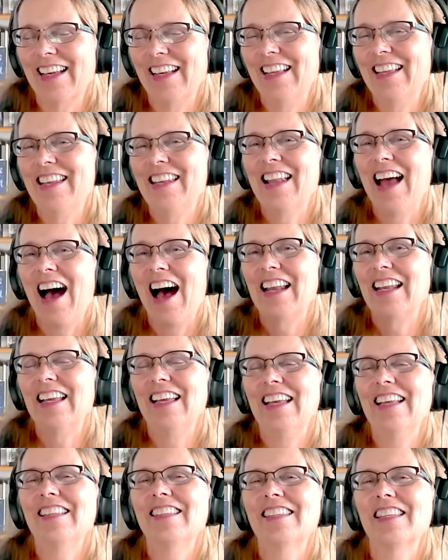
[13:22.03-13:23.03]
not
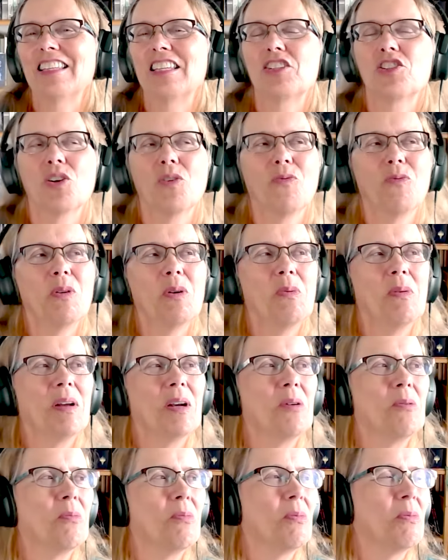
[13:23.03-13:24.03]
instantly. So if we
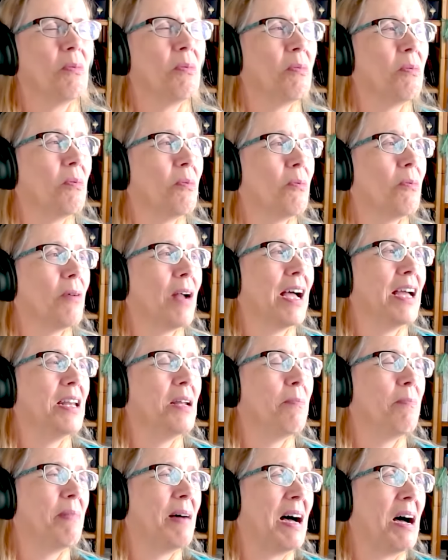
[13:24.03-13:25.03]
want to write
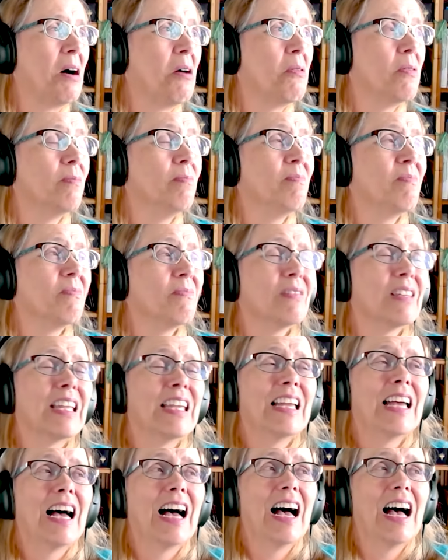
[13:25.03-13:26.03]
about,
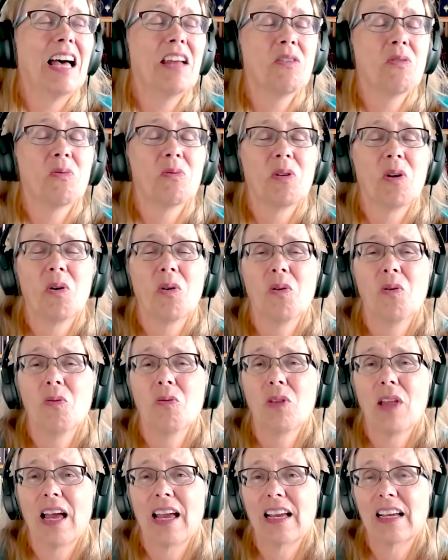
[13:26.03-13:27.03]
I don't
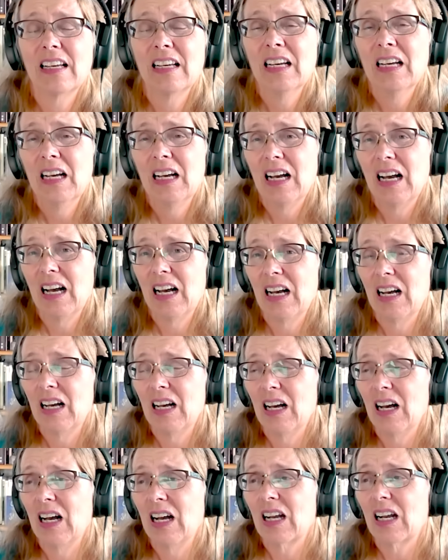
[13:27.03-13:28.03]
know,
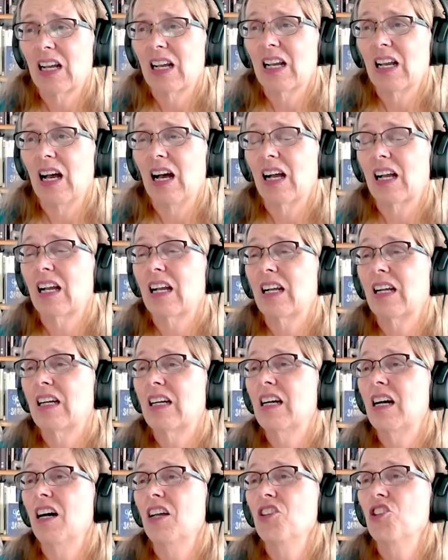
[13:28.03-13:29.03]
a
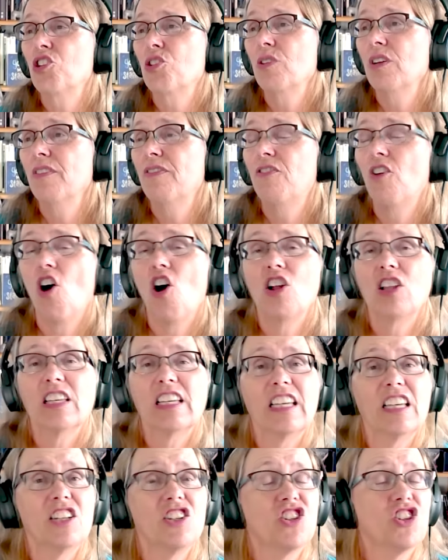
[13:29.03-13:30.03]
country
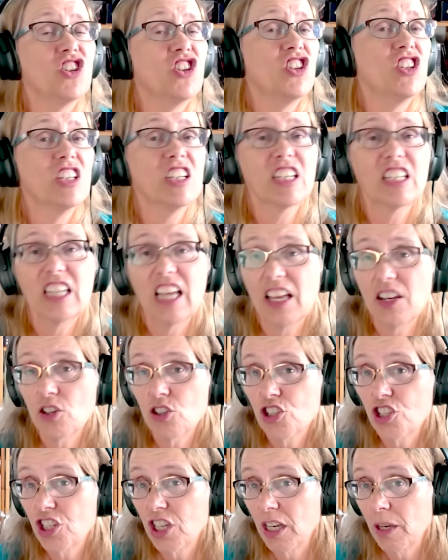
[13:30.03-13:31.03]
falling into
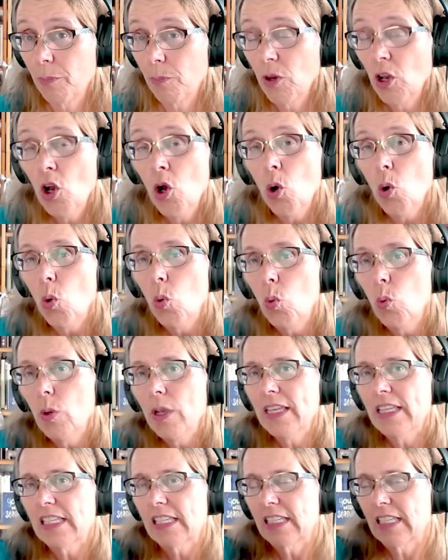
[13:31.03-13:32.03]
dictatorship,
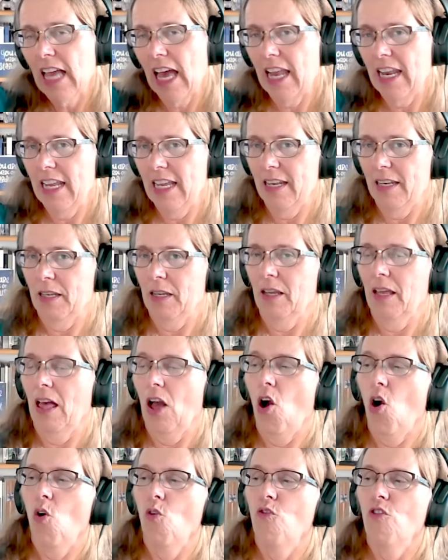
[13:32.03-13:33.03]
we set it
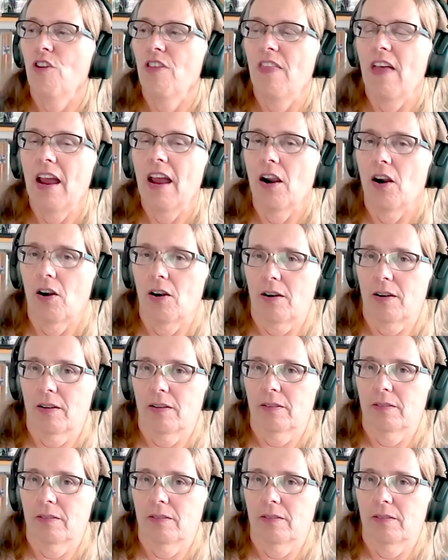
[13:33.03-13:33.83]
over there.